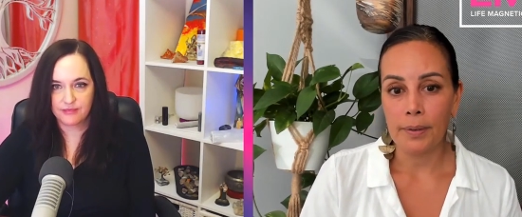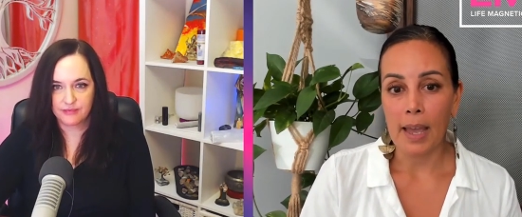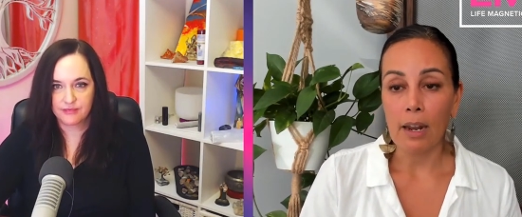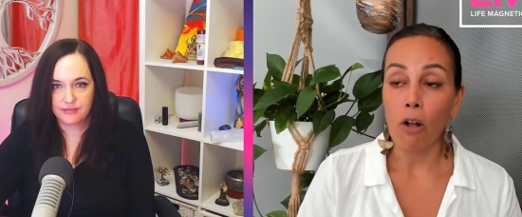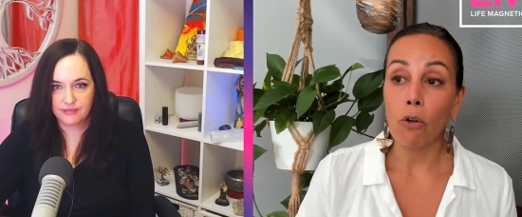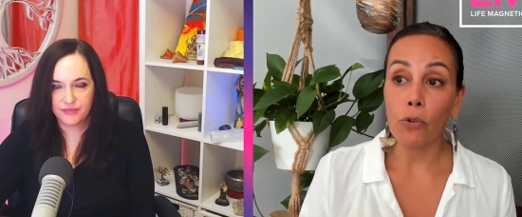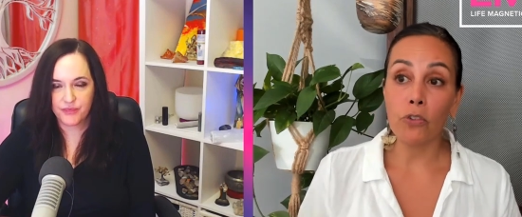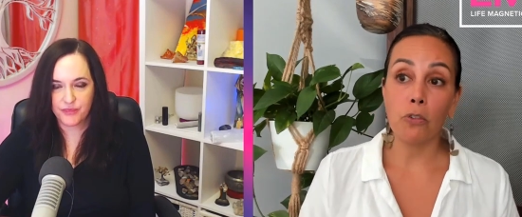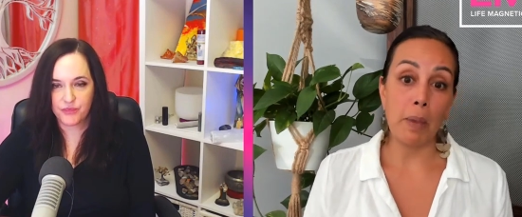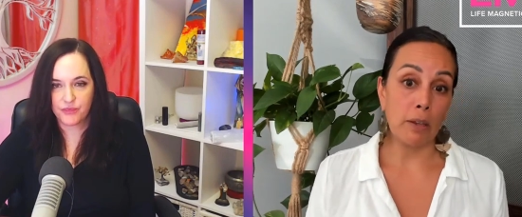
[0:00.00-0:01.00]
Speaker 1: And I'll
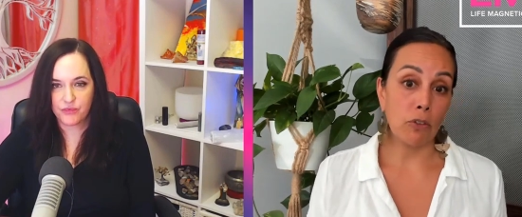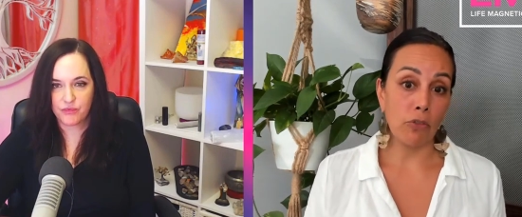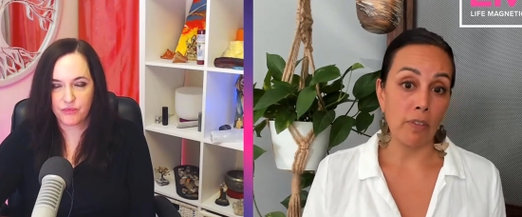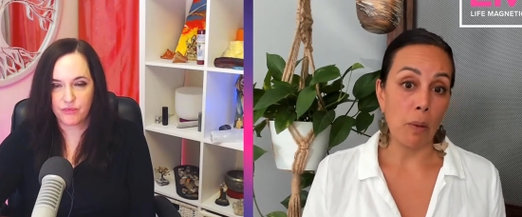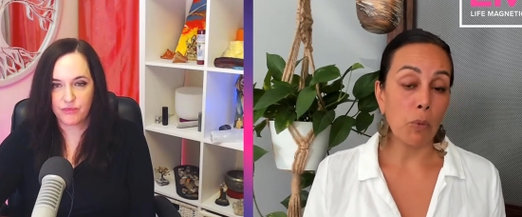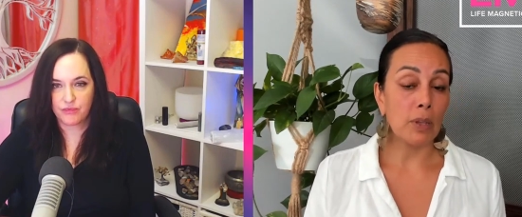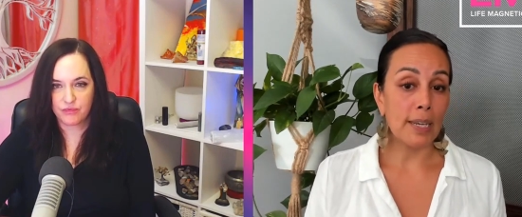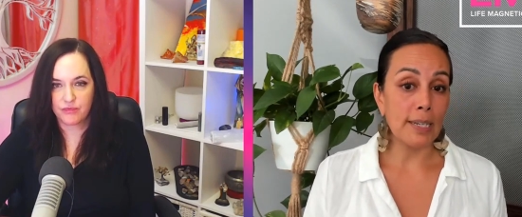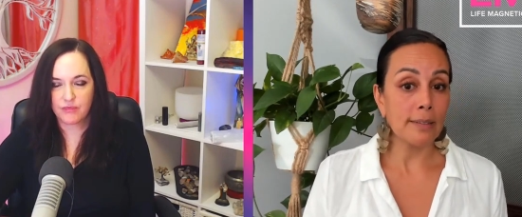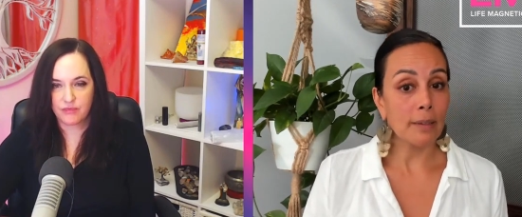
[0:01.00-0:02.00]
hold space for them when
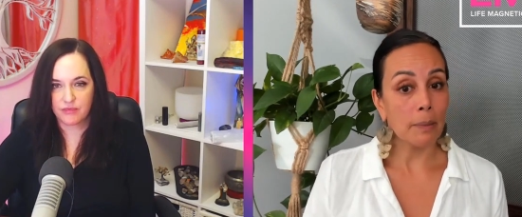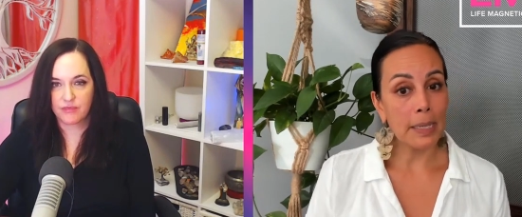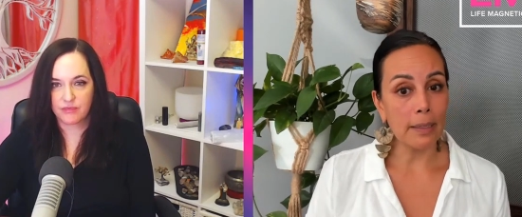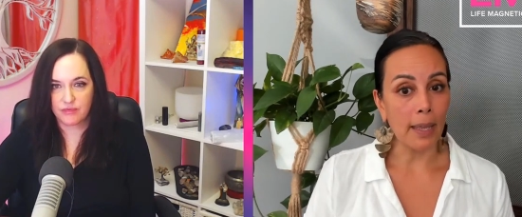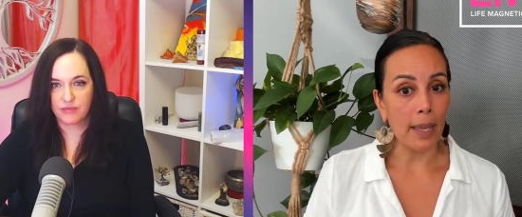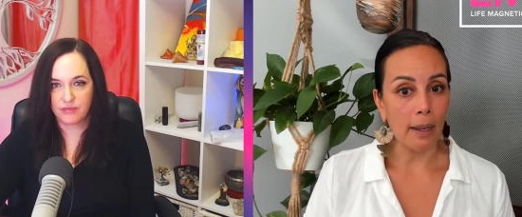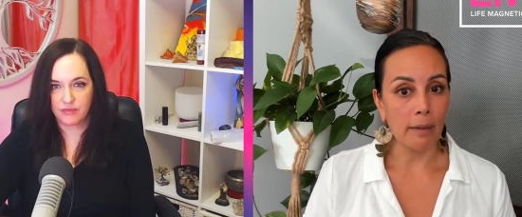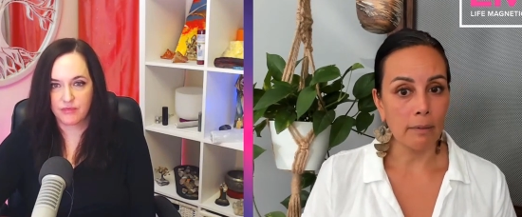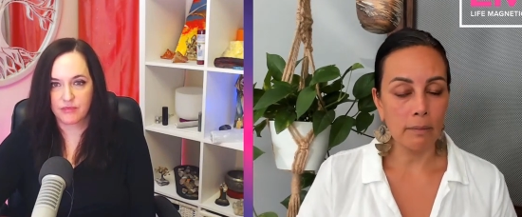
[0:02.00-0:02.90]
they need some healing.